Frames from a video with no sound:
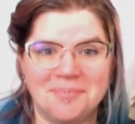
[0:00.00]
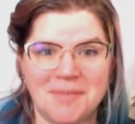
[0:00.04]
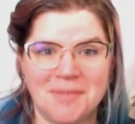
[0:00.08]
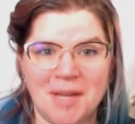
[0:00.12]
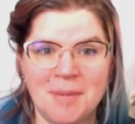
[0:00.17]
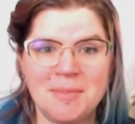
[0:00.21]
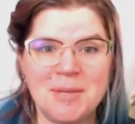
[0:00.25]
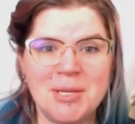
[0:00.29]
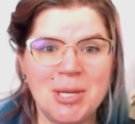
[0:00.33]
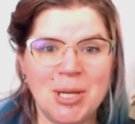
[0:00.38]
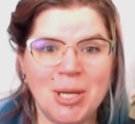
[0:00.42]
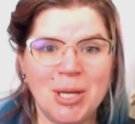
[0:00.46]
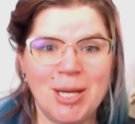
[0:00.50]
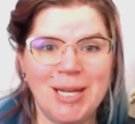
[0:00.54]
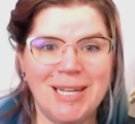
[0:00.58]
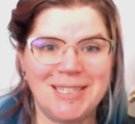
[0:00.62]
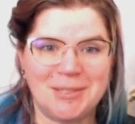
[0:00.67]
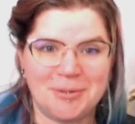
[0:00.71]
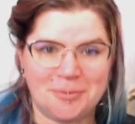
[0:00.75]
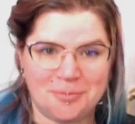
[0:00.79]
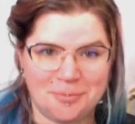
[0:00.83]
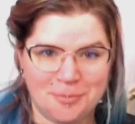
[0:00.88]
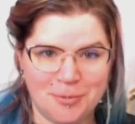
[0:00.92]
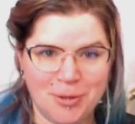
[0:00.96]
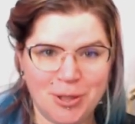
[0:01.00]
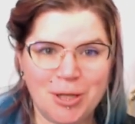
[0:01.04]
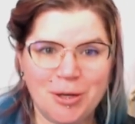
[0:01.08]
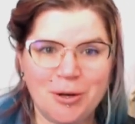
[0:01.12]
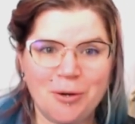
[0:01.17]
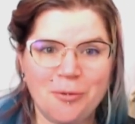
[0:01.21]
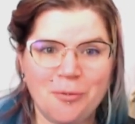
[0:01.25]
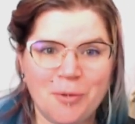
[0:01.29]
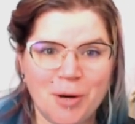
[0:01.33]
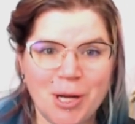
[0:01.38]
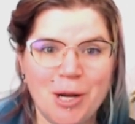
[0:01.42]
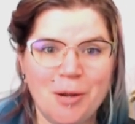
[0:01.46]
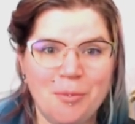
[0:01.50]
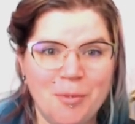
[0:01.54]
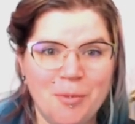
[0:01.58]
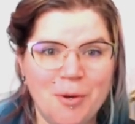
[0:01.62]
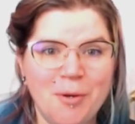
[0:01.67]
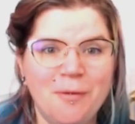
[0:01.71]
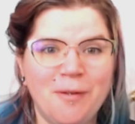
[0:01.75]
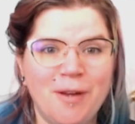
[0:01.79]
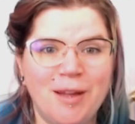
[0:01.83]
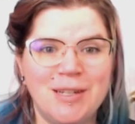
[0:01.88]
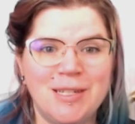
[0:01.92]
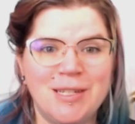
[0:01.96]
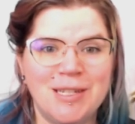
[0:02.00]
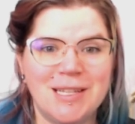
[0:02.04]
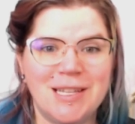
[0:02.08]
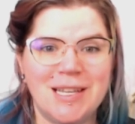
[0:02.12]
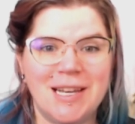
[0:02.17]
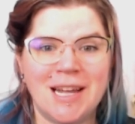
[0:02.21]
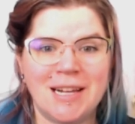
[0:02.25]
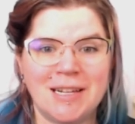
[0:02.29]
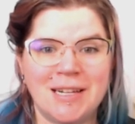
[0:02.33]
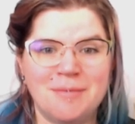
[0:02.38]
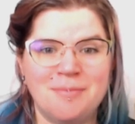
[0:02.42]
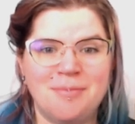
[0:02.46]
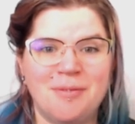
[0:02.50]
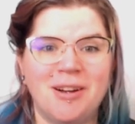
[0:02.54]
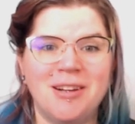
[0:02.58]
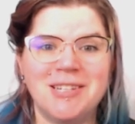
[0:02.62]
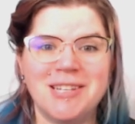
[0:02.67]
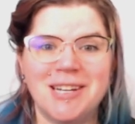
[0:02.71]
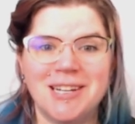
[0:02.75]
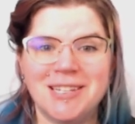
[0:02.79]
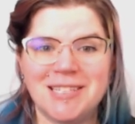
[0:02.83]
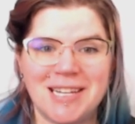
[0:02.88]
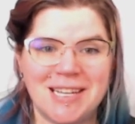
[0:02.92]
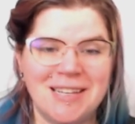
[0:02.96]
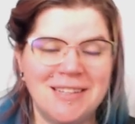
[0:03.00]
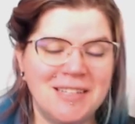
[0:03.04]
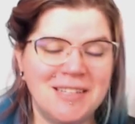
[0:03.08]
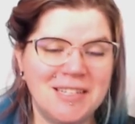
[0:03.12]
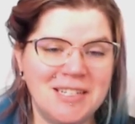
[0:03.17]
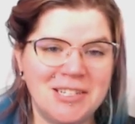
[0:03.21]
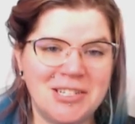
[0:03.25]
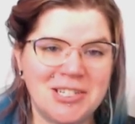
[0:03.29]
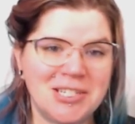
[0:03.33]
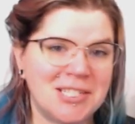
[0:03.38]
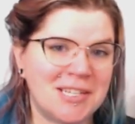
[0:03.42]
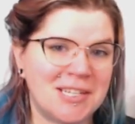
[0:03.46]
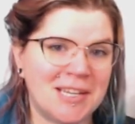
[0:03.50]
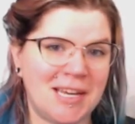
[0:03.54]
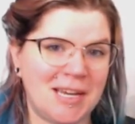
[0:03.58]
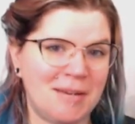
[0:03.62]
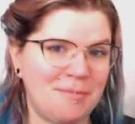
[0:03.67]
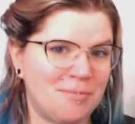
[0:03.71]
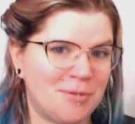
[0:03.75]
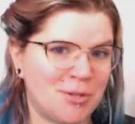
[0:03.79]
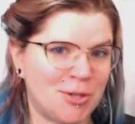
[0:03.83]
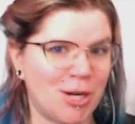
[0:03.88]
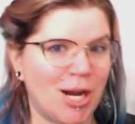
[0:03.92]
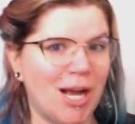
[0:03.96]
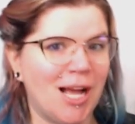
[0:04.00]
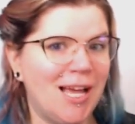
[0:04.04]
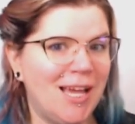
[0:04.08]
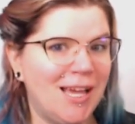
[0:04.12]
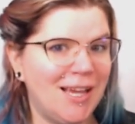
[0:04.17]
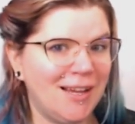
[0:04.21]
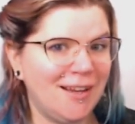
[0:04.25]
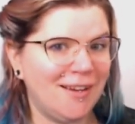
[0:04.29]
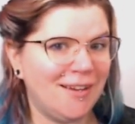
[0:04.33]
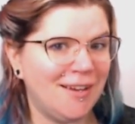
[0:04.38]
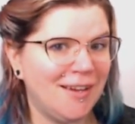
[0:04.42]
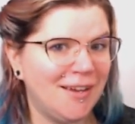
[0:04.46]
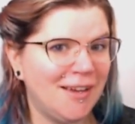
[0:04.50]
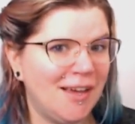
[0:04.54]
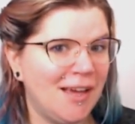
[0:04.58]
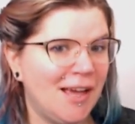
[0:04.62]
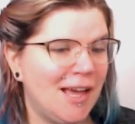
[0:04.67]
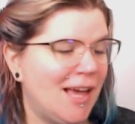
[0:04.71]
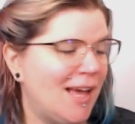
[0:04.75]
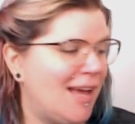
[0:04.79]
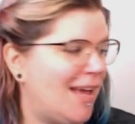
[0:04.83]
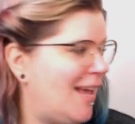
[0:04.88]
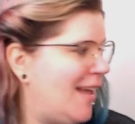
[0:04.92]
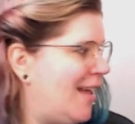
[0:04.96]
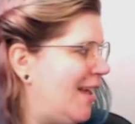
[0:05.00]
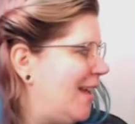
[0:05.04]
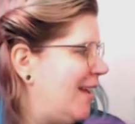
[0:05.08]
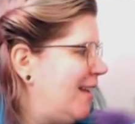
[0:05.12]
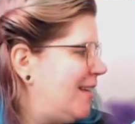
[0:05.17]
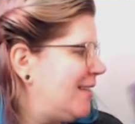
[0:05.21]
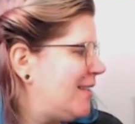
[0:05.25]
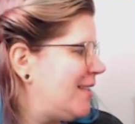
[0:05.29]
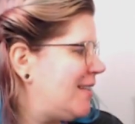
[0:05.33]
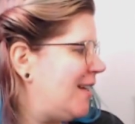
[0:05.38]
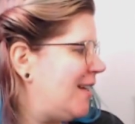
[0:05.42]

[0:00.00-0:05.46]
I'm good. We're going to move on to the next project and then just keep trying. And